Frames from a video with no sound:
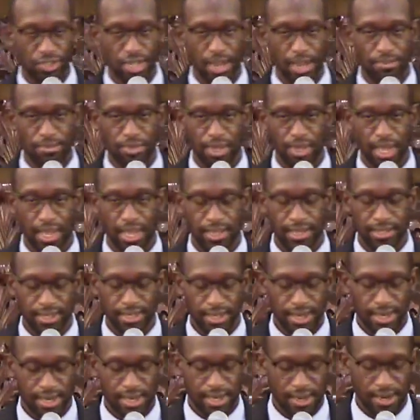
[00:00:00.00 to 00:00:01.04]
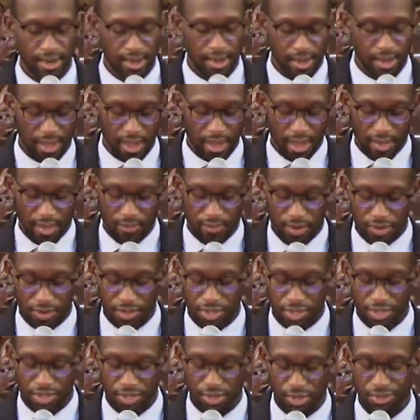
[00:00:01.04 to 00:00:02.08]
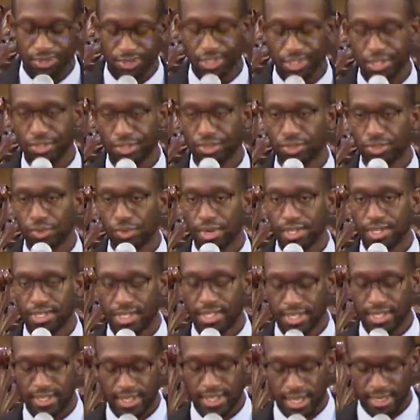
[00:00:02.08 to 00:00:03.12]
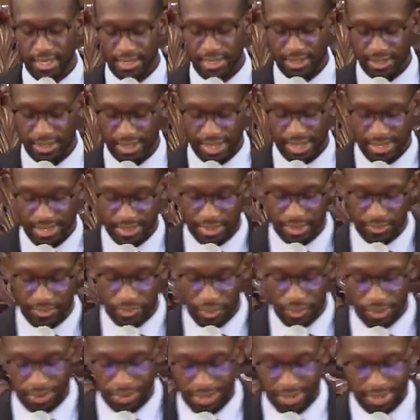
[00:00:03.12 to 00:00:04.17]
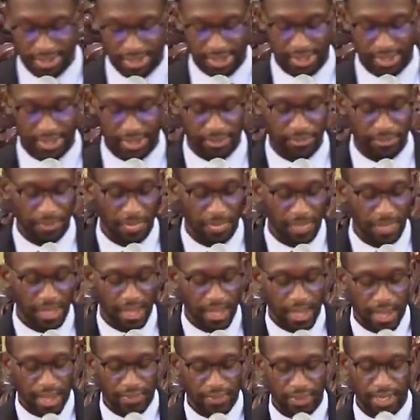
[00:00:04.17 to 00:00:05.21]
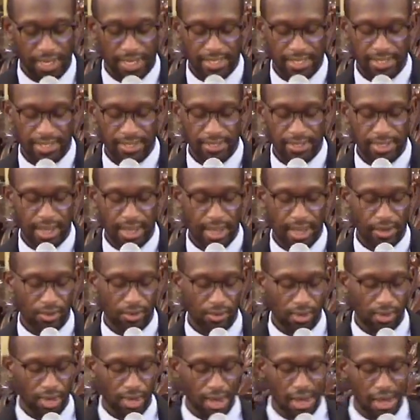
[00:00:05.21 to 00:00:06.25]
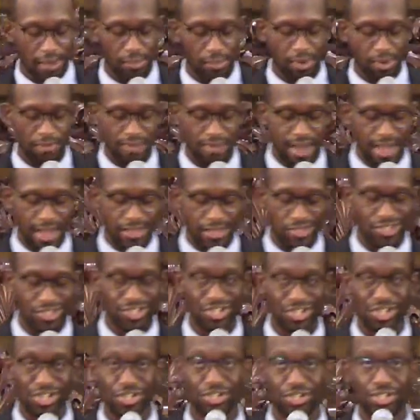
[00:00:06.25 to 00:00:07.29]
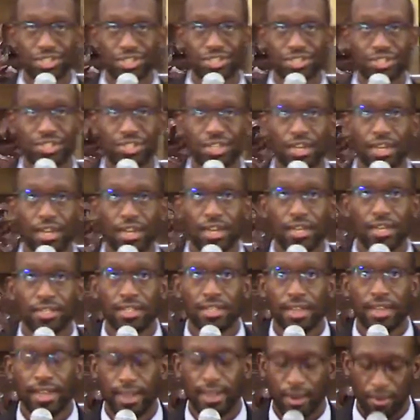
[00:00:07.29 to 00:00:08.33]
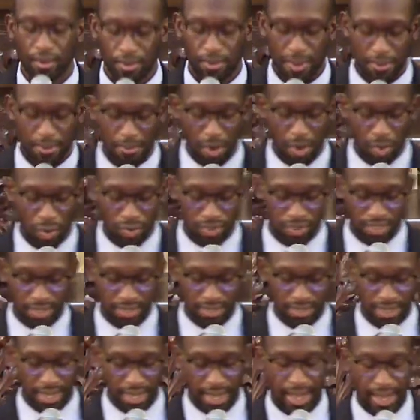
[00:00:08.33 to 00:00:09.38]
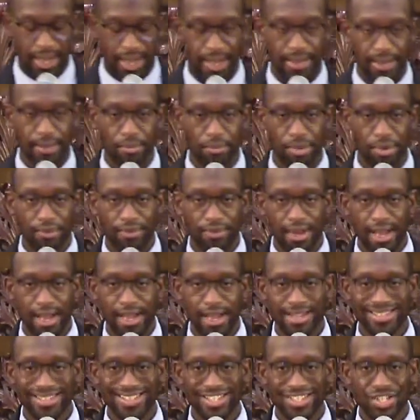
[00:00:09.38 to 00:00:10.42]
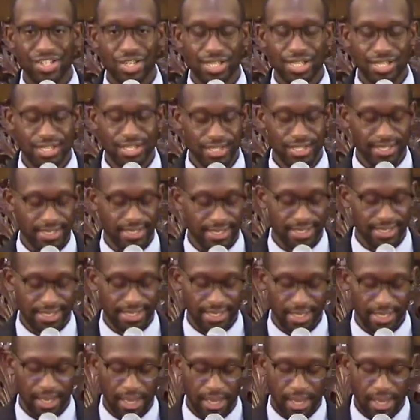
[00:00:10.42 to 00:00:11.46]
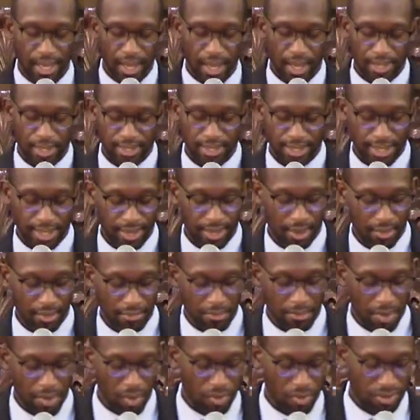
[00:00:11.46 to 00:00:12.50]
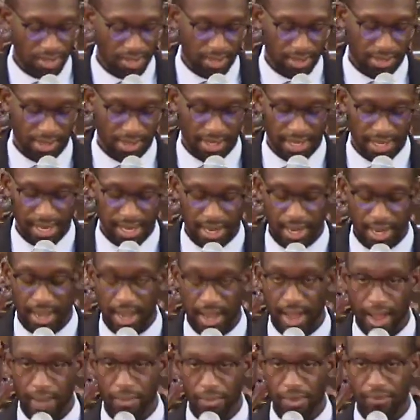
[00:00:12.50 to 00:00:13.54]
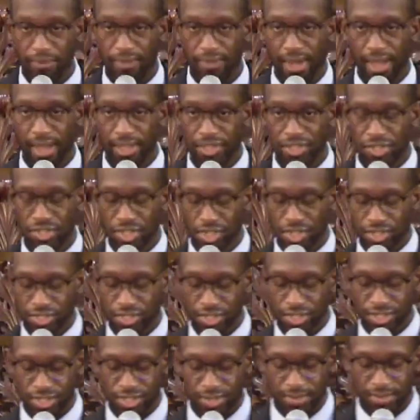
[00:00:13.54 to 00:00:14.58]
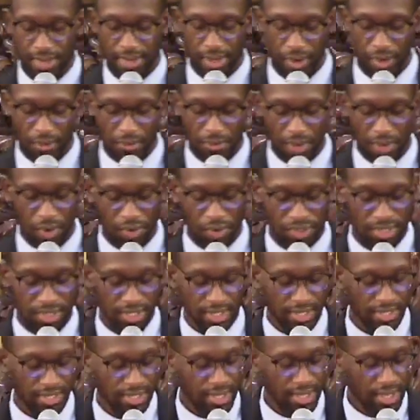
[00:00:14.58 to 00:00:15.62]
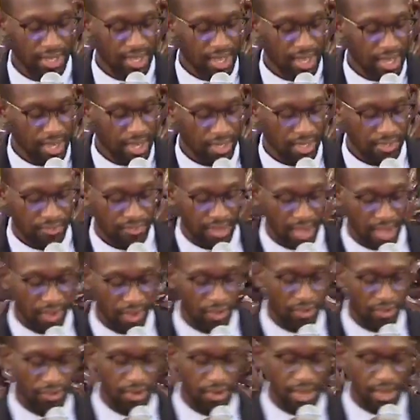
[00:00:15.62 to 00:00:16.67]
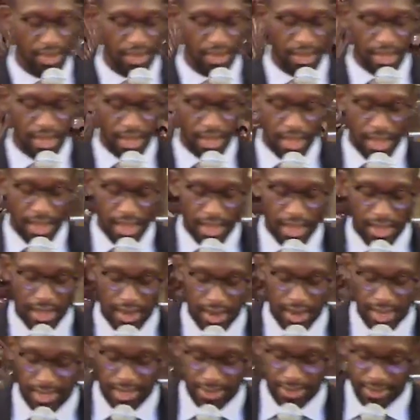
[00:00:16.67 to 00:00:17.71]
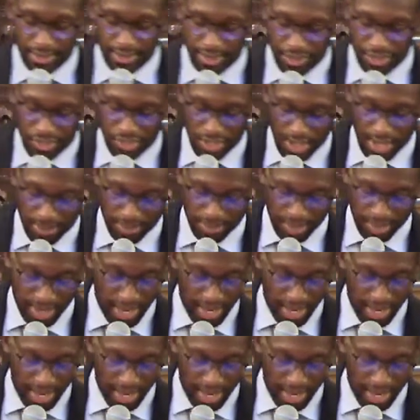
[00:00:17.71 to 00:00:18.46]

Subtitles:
chapter 18, verses 13 to 26. That is the lesson for today. And the lesson title, God Provides Judges to Help Moses. God provides judges to help Moses. Again, God provides judges to help Moses. And it's found in Exodus chapter